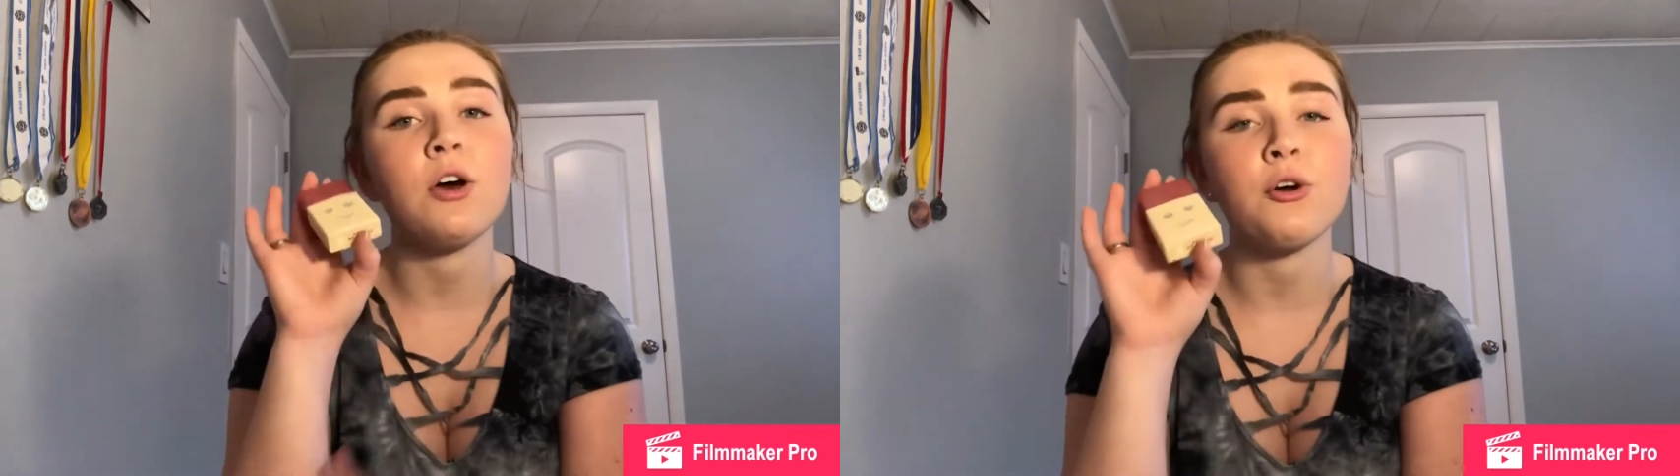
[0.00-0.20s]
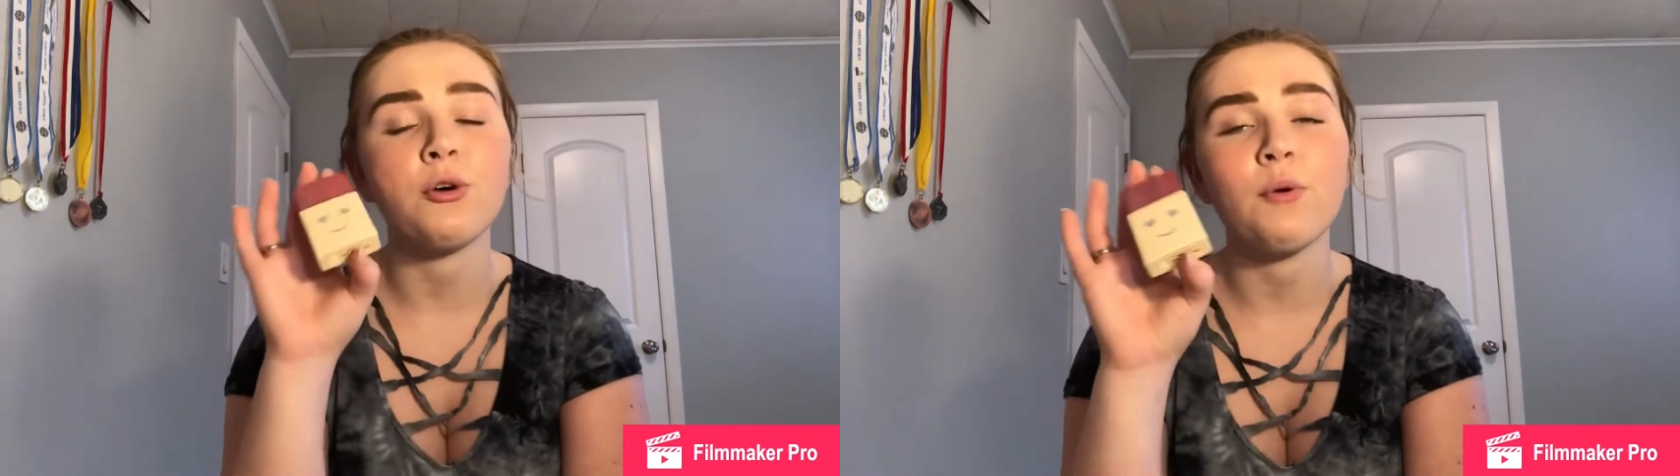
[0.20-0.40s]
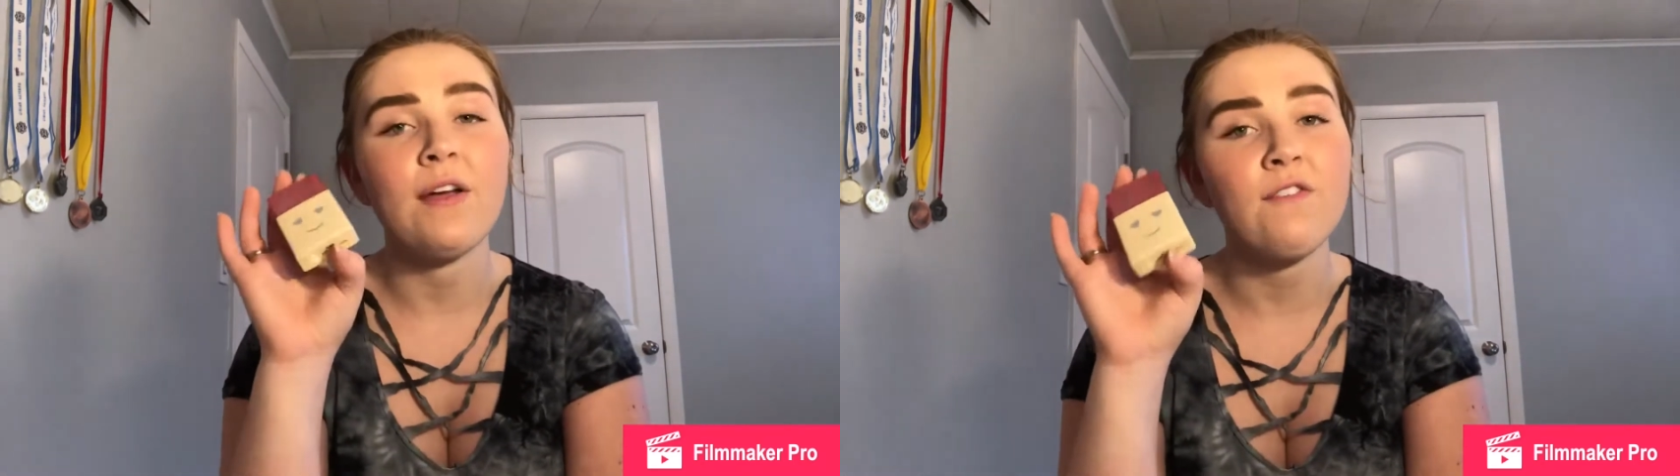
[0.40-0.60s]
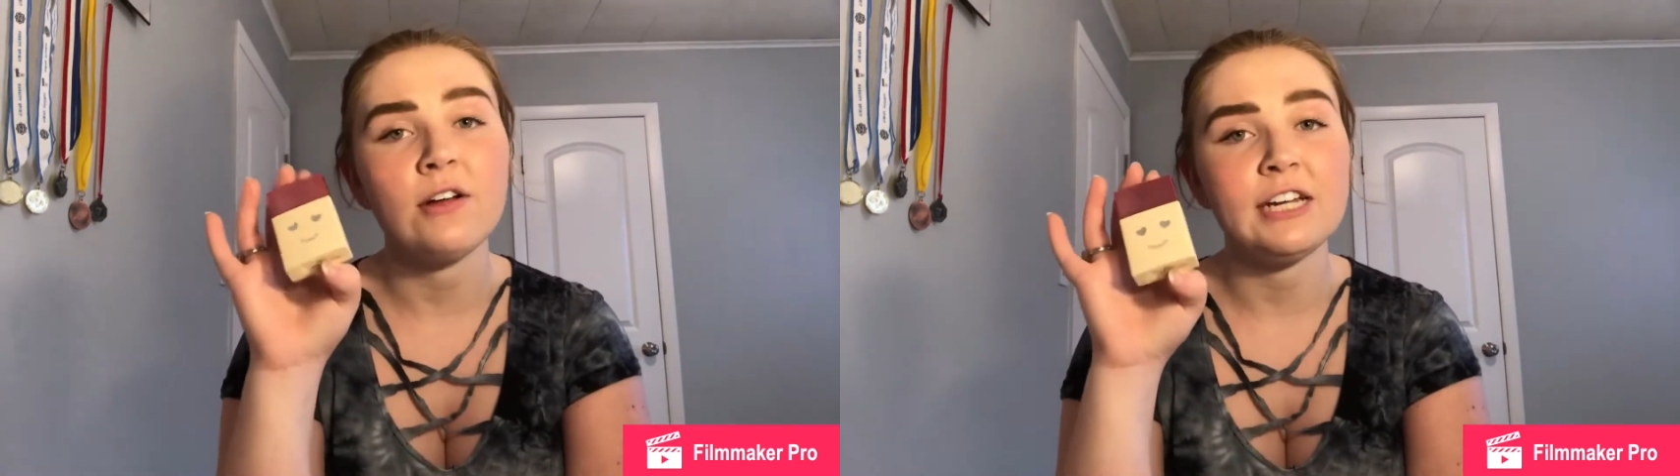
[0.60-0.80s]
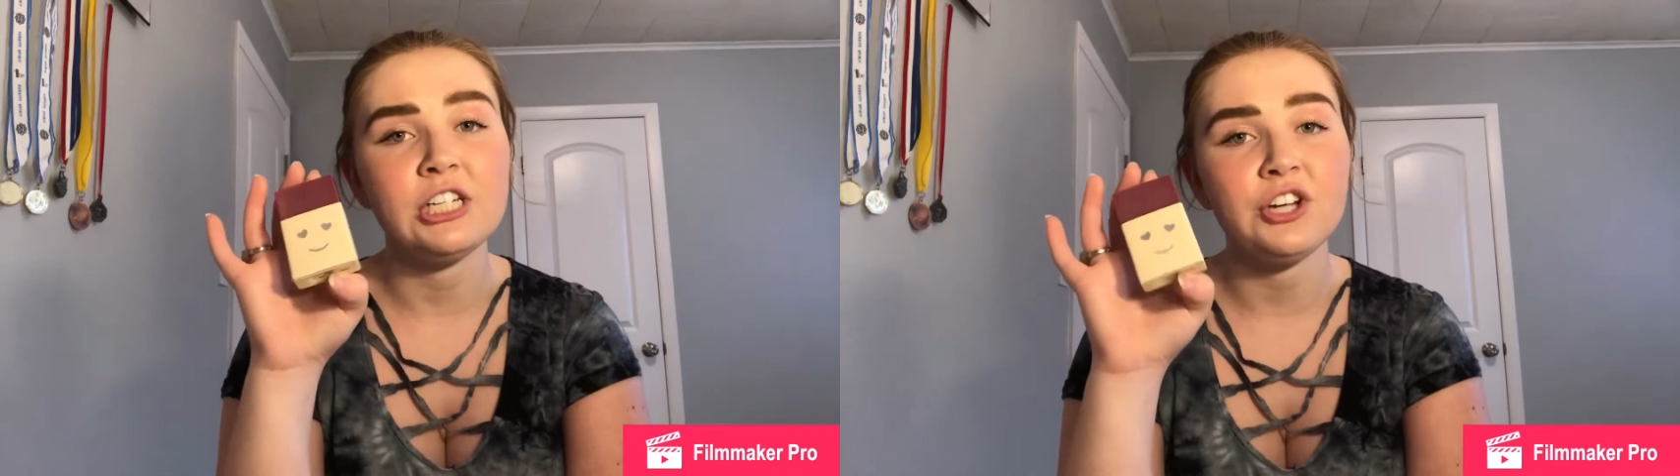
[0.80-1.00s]
a great
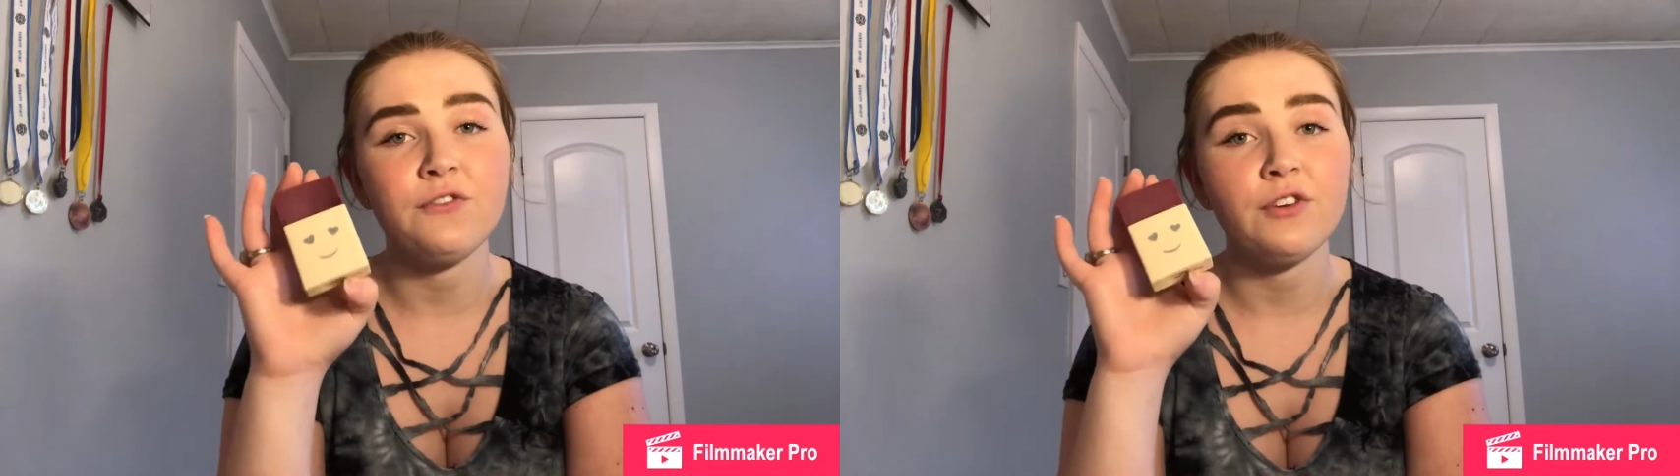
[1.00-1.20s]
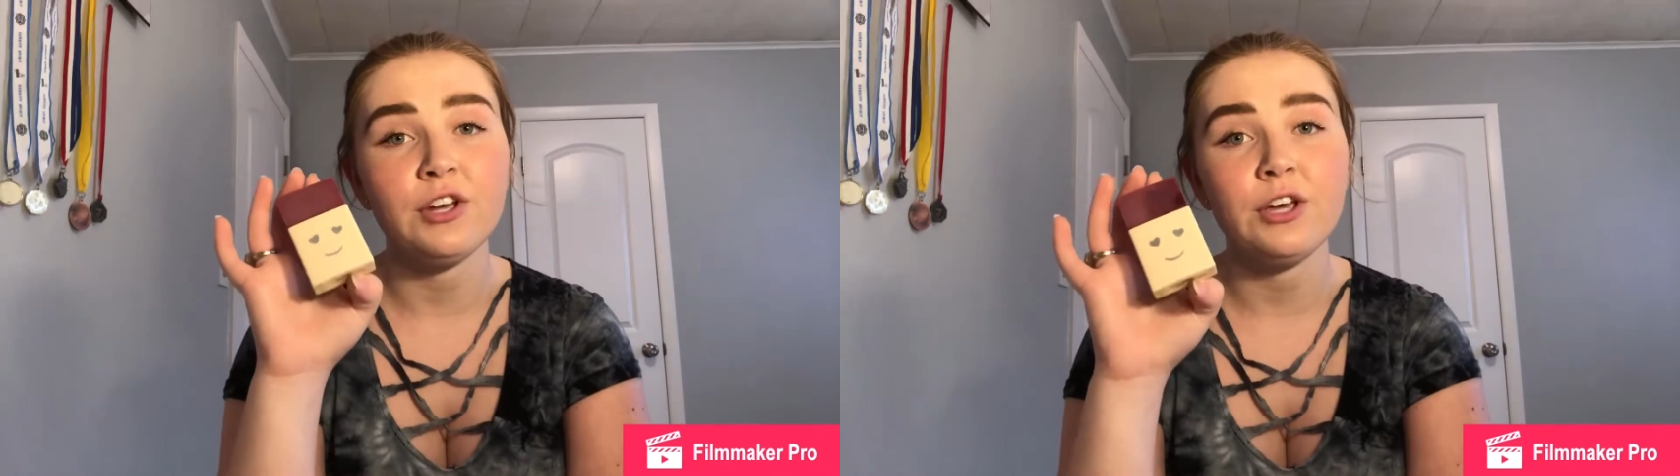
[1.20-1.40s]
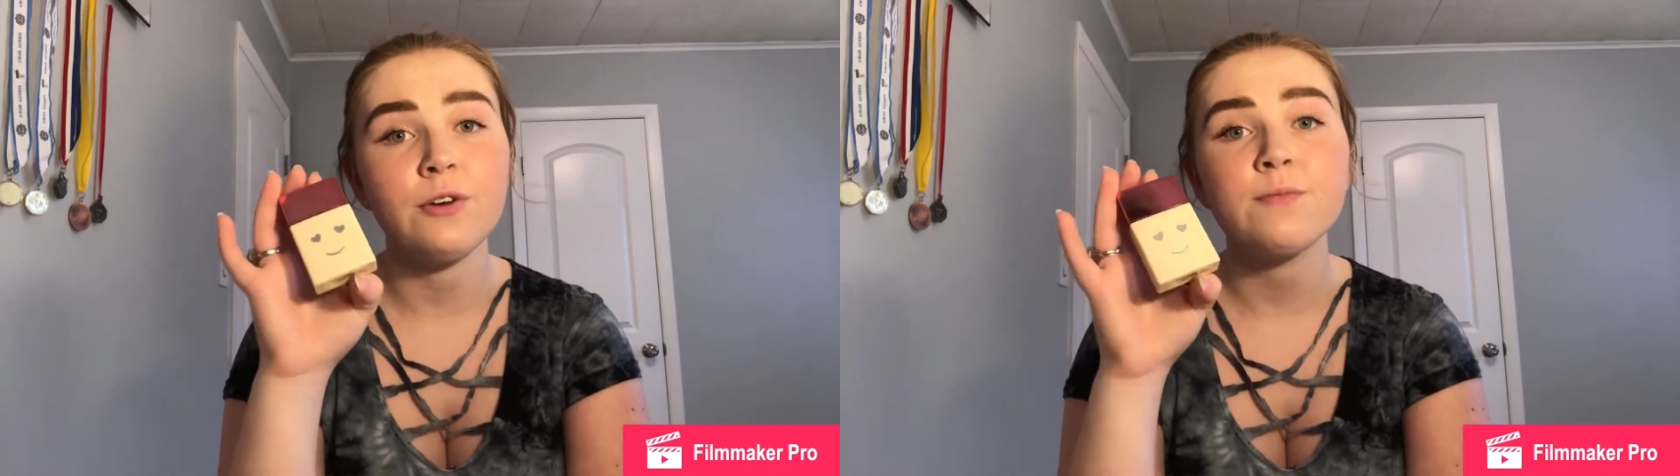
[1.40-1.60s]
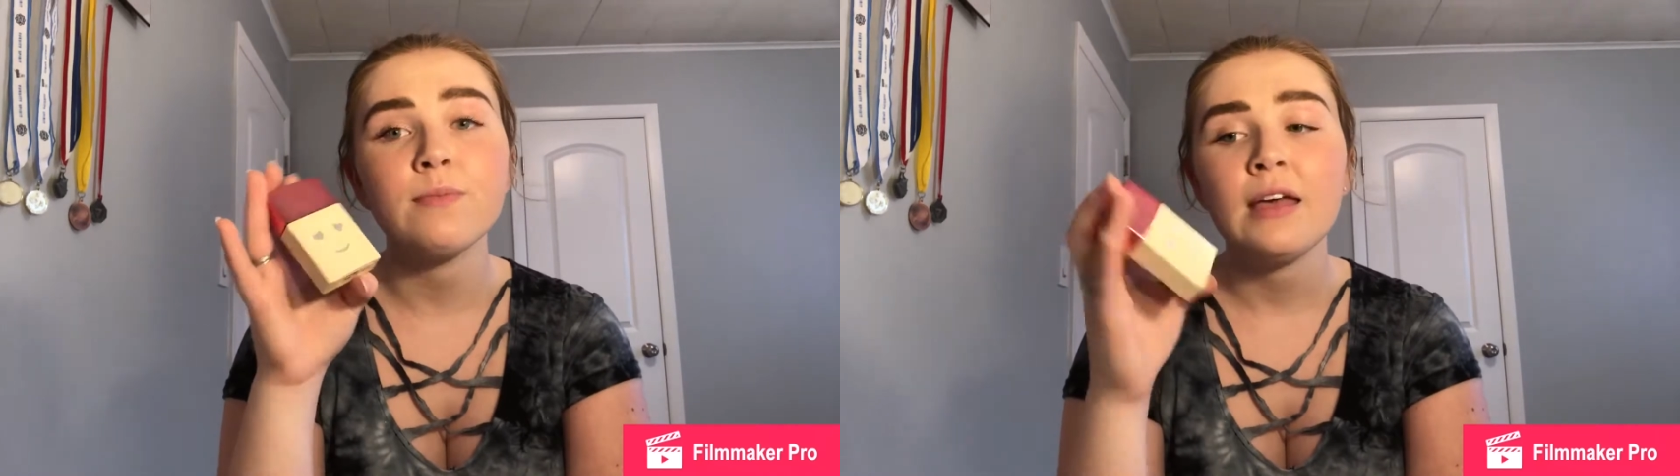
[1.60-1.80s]
foundation for you.